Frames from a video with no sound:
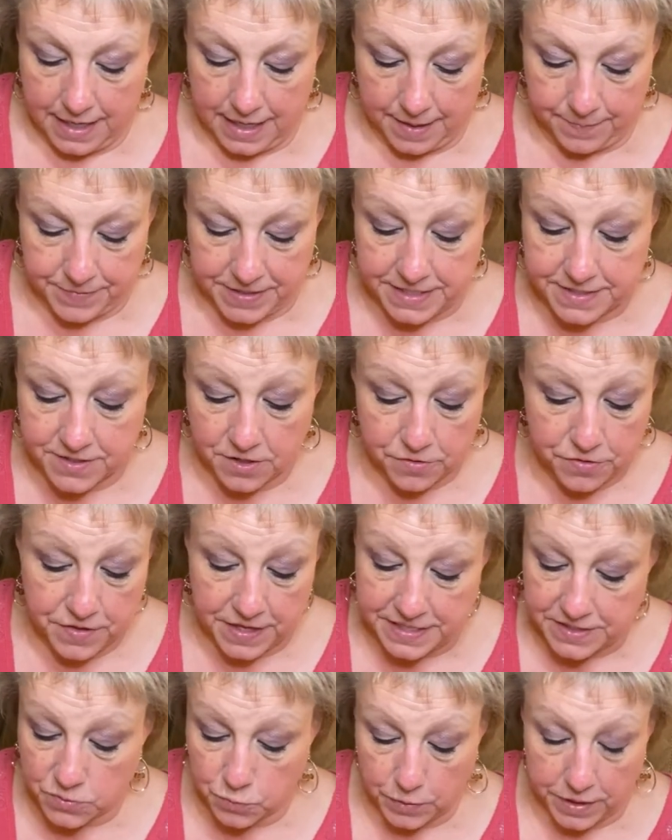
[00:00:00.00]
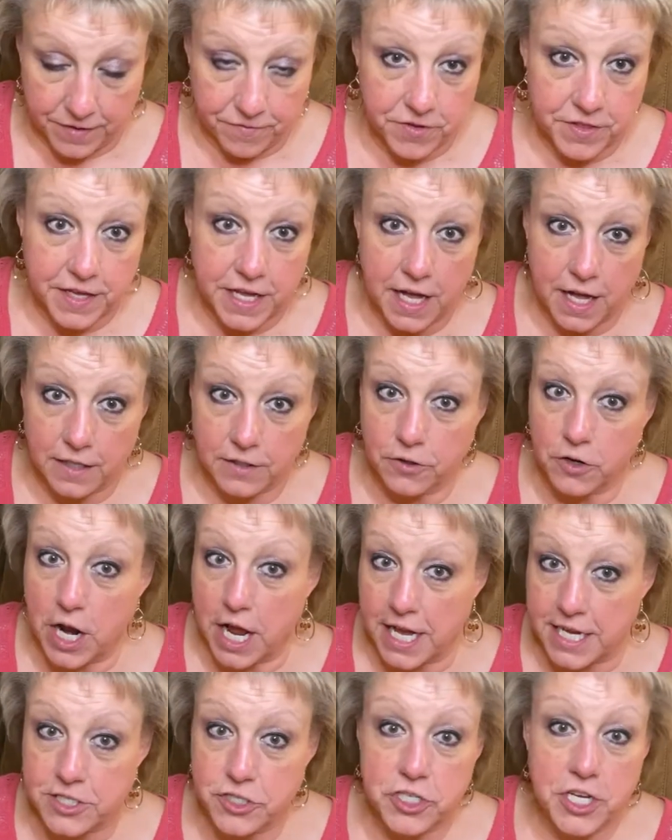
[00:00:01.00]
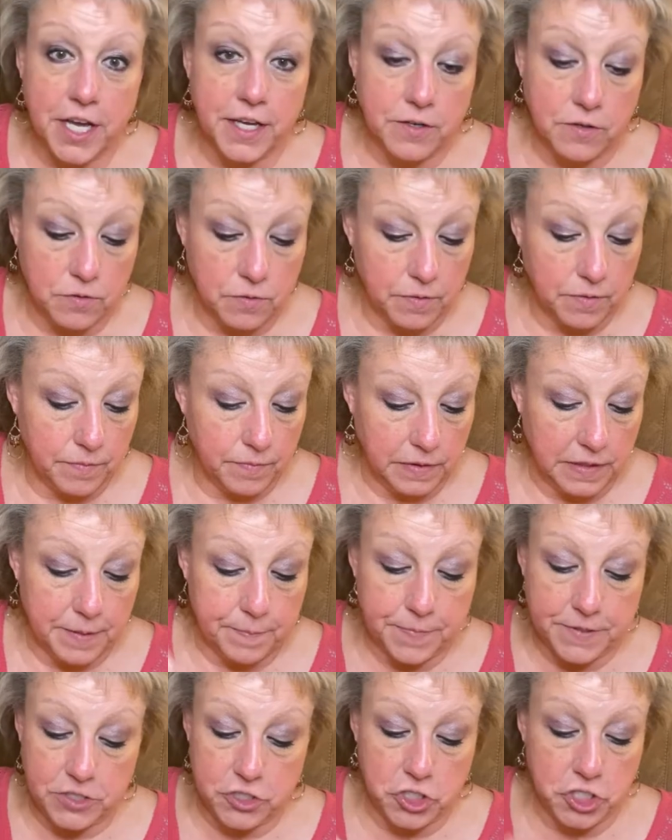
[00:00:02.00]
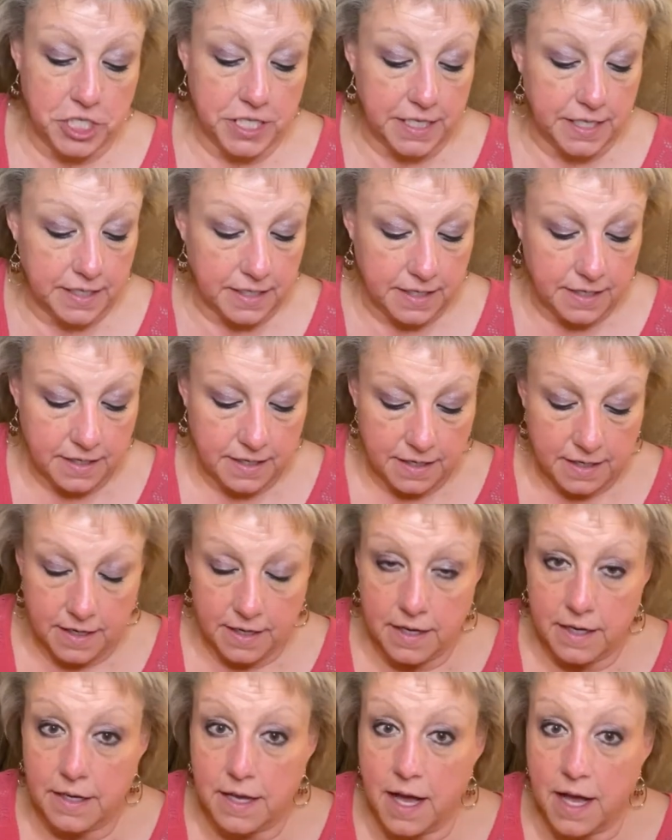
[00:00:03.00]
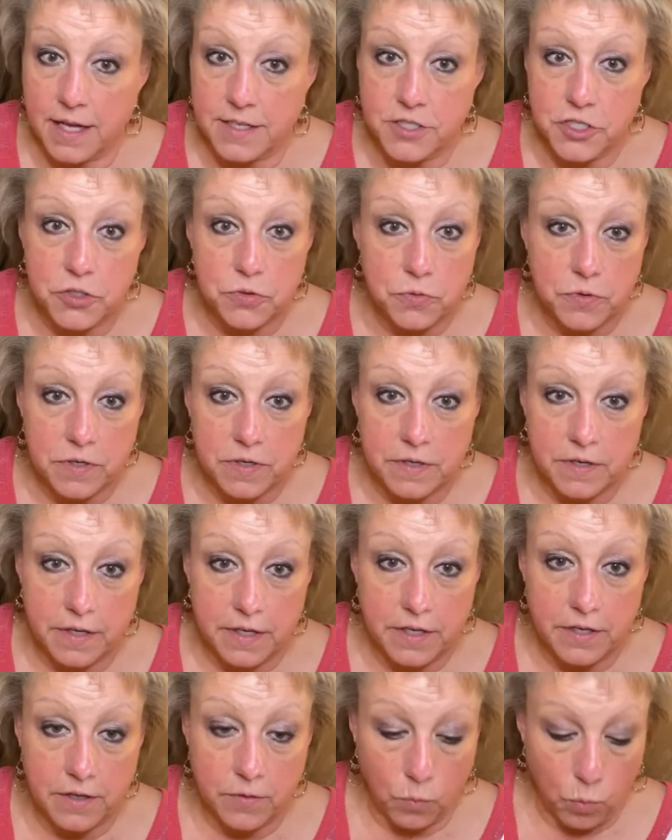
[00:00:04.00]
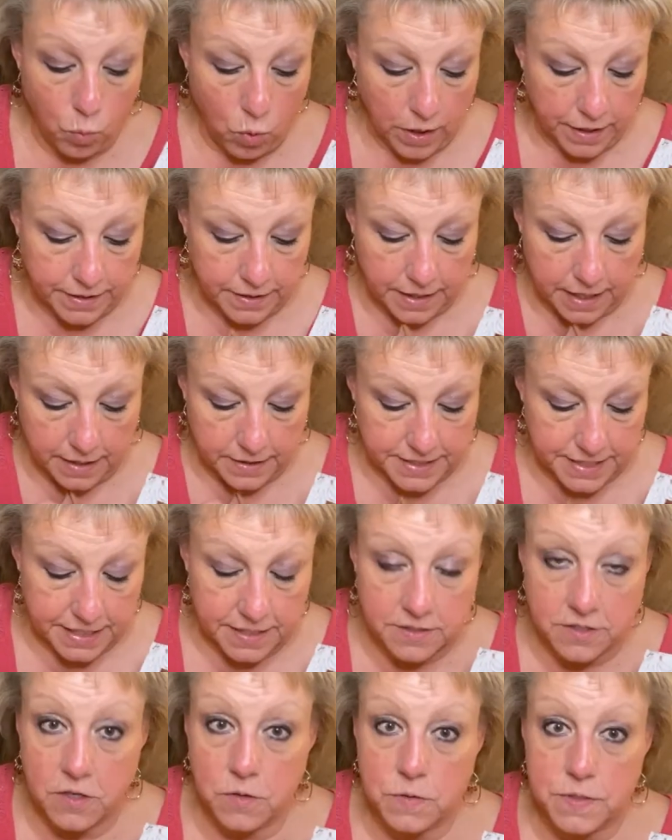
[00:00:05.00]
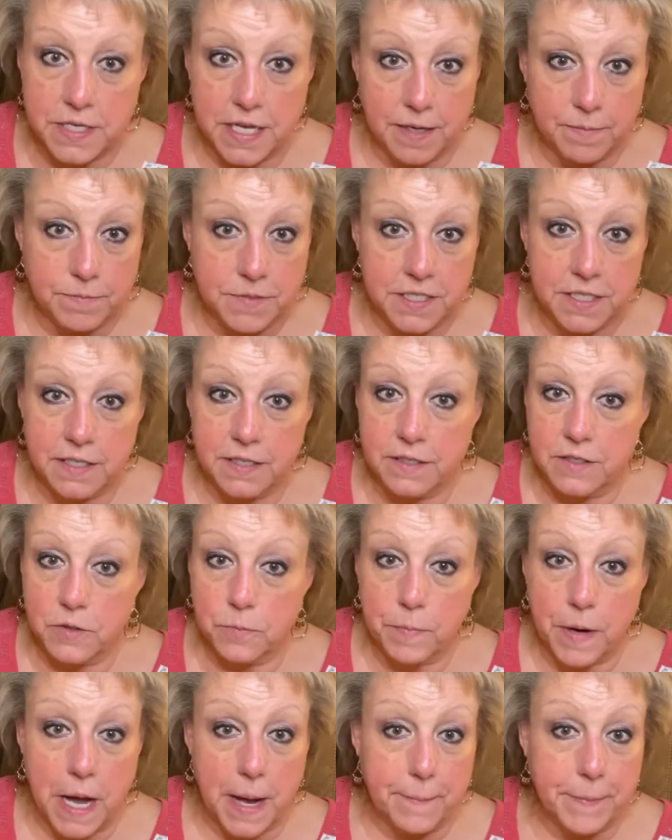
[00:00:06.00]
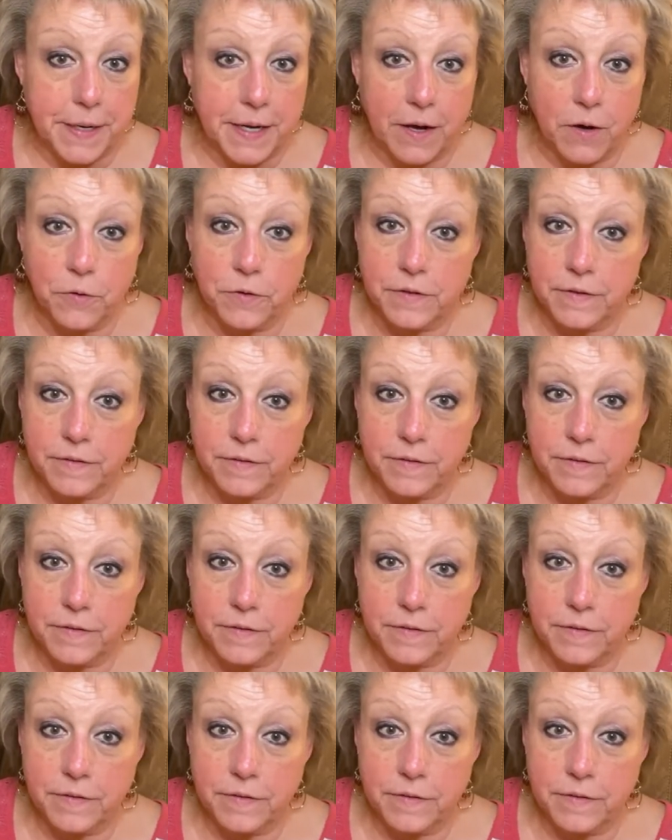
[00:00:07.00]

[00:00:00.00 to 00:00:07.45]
These are things, whatever the color, eyeshadow, lip and cheek, contour, one tin goes empty, you pop it out